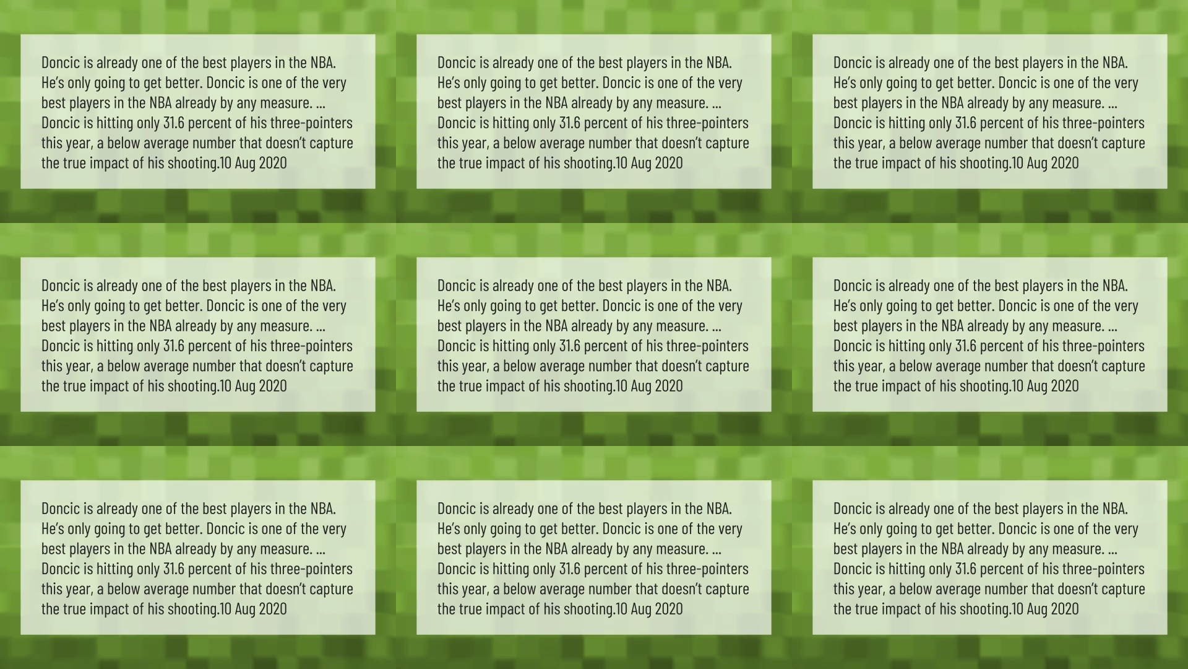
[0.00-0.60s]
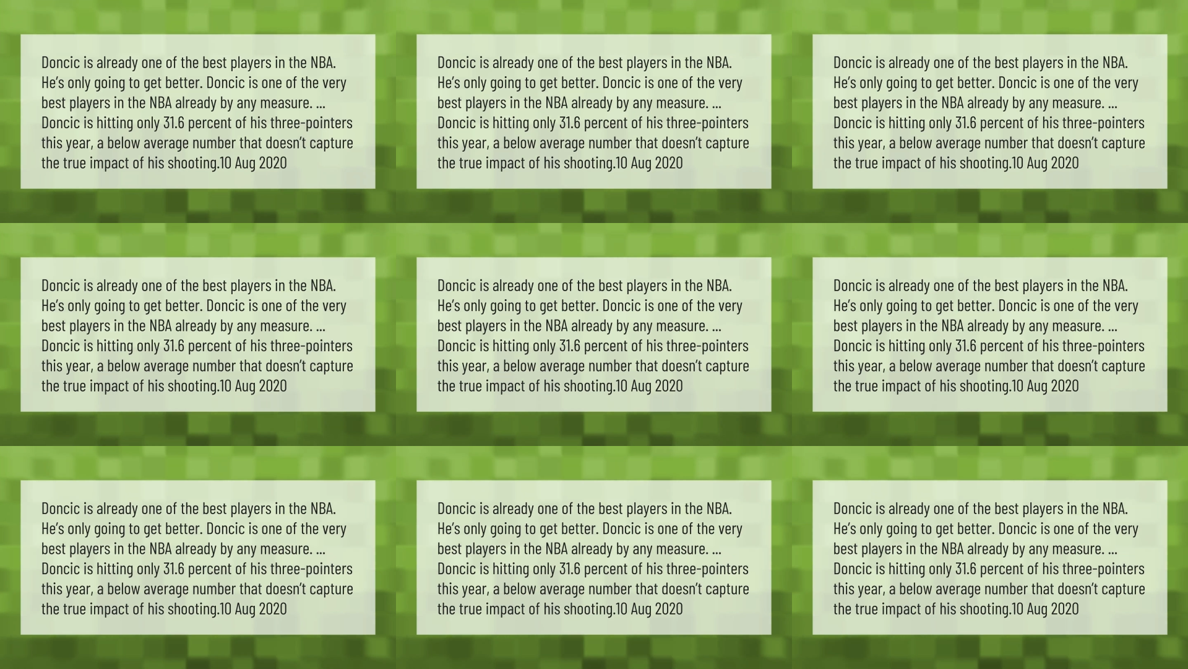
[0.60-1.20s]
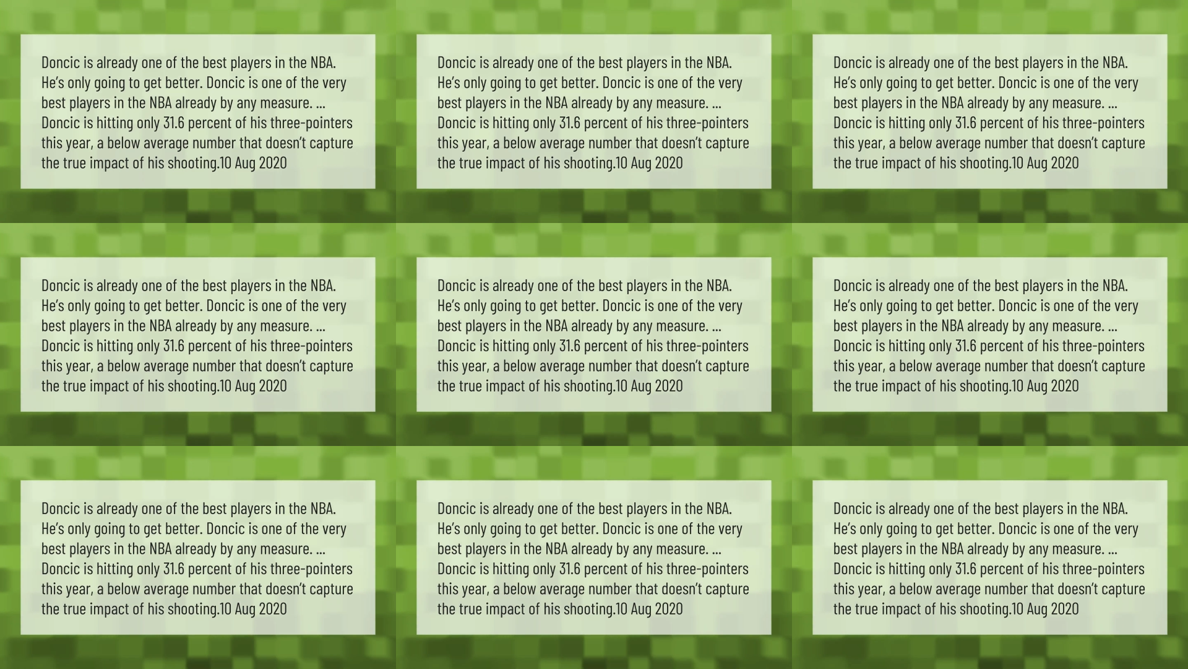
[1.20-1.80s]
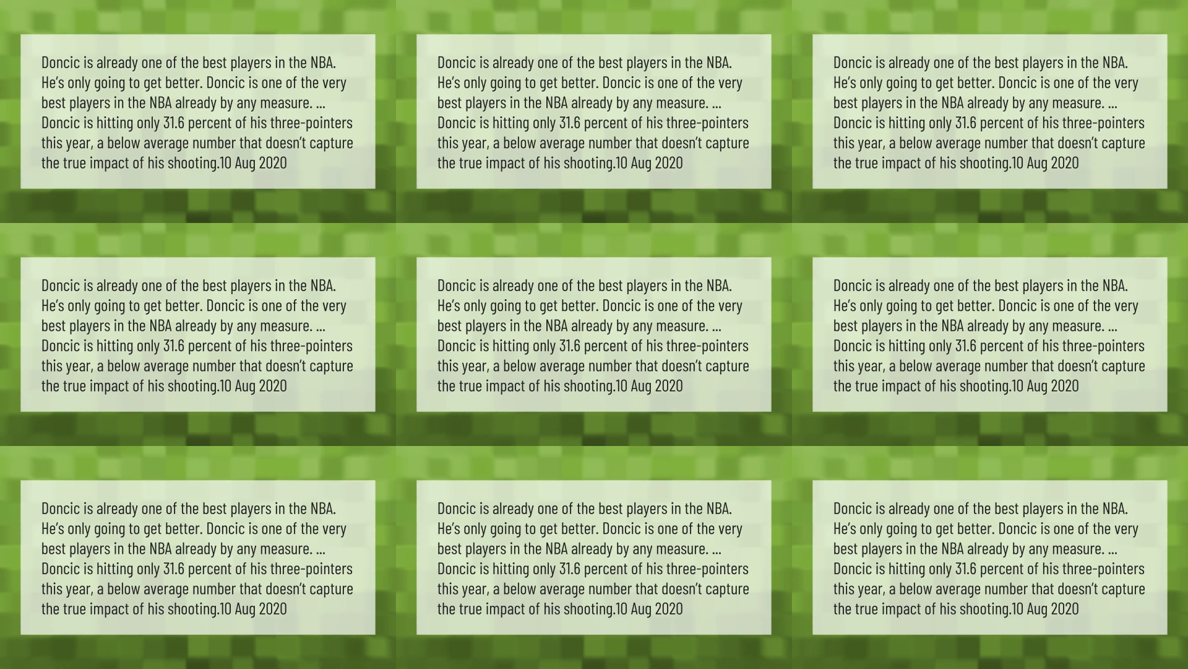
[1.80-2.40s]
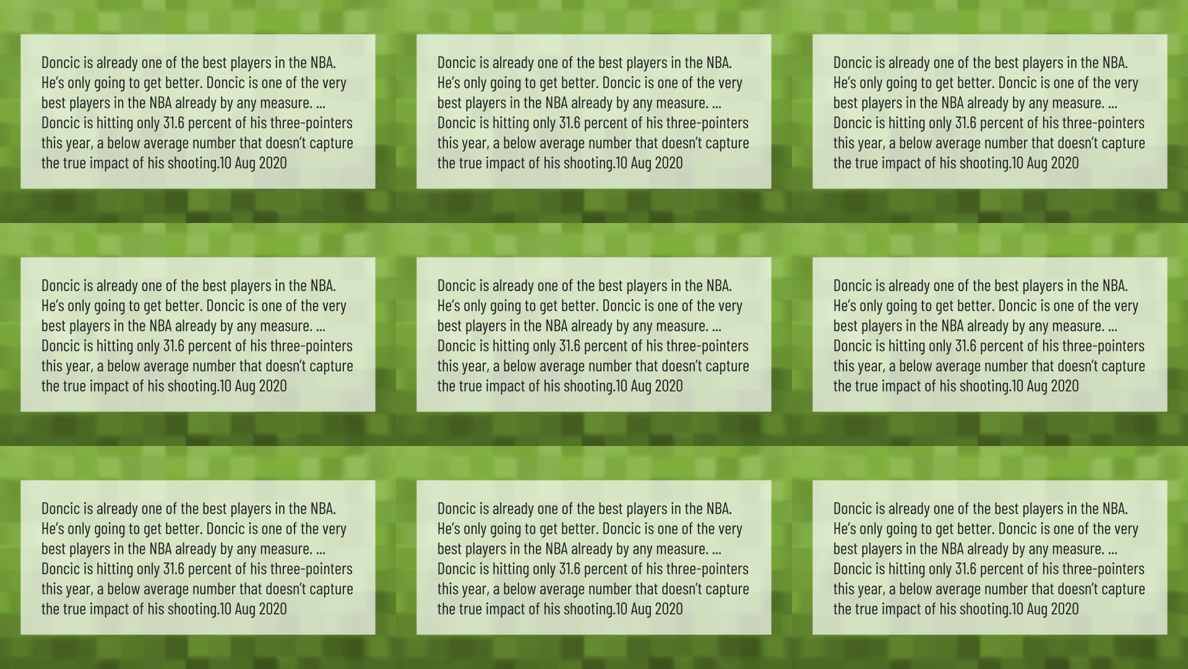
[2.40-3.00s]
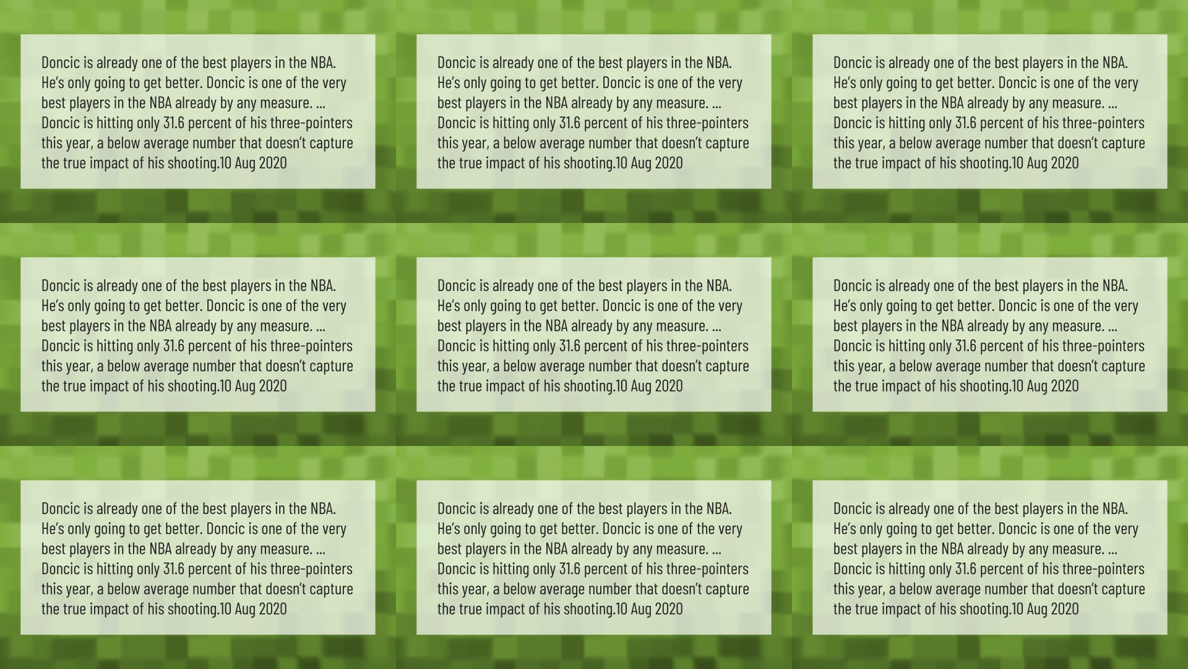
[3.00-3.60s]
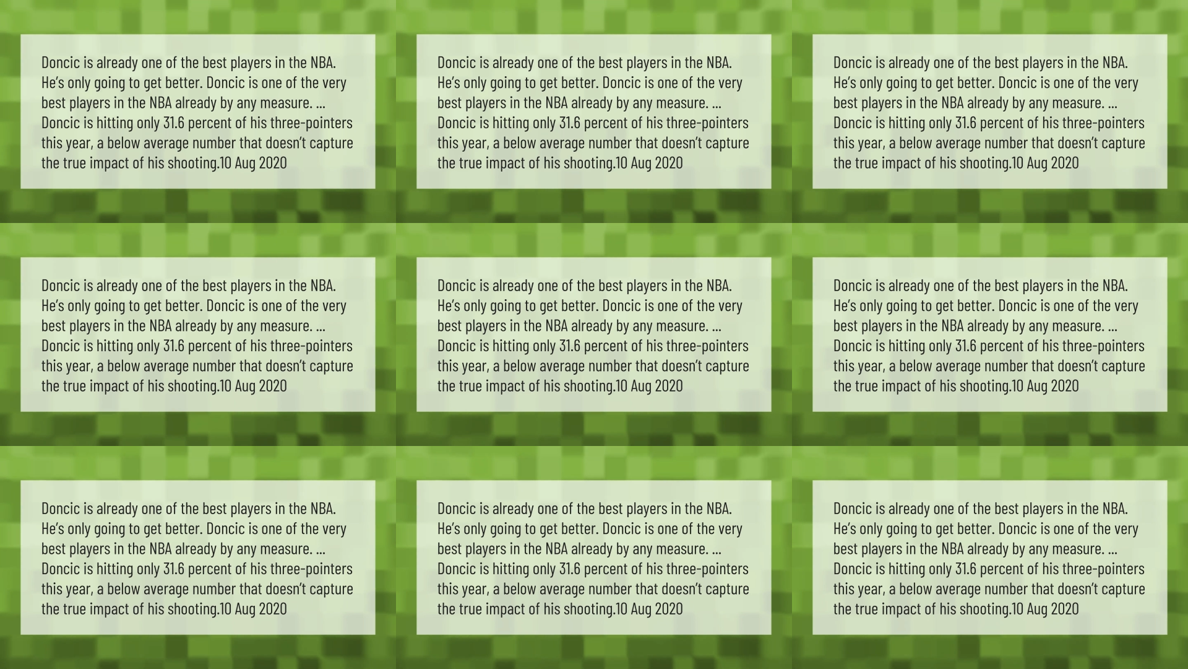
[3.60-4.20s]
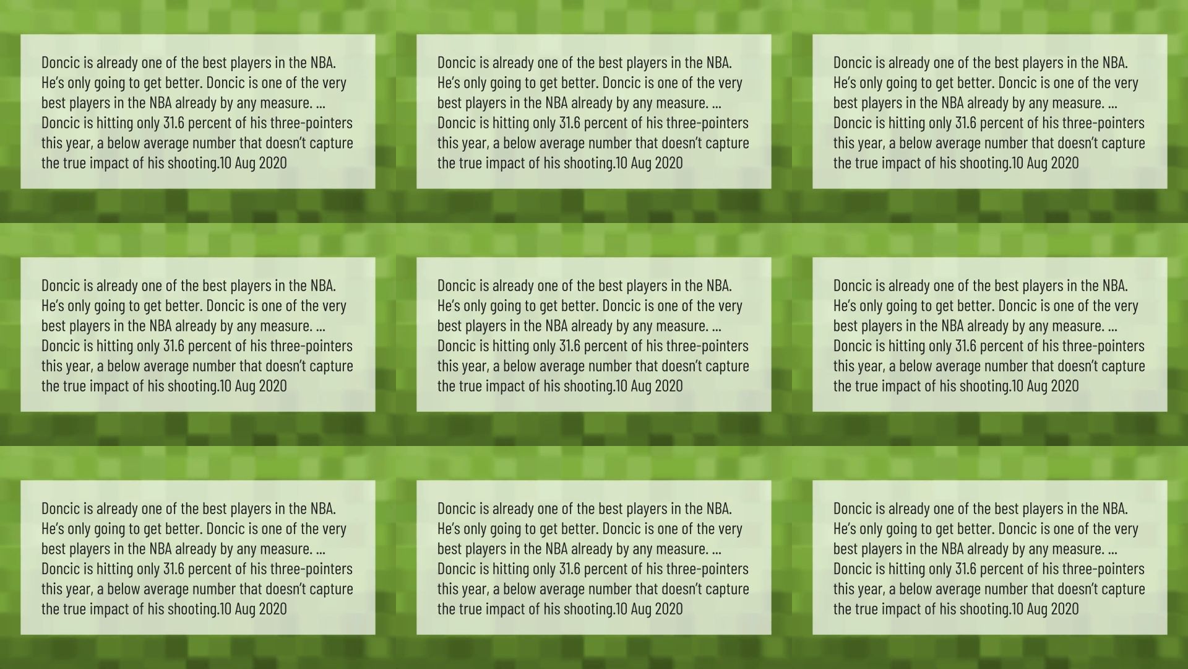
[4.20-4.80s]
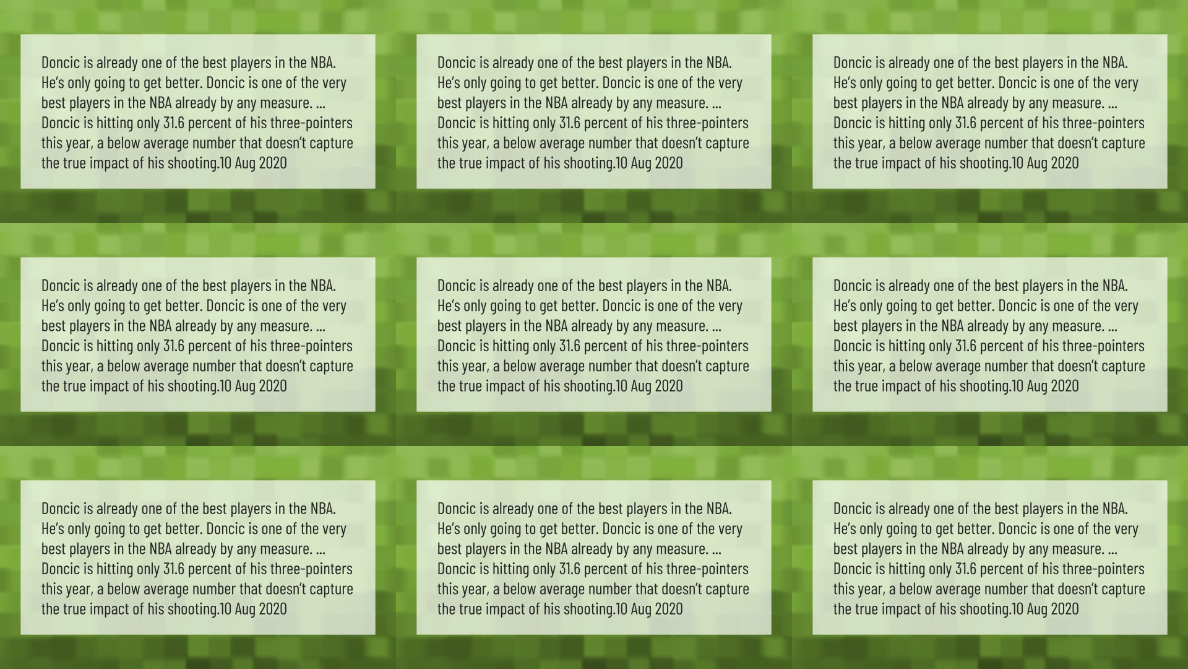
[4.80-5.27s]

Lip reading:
No face is visible, so there are no lips to read.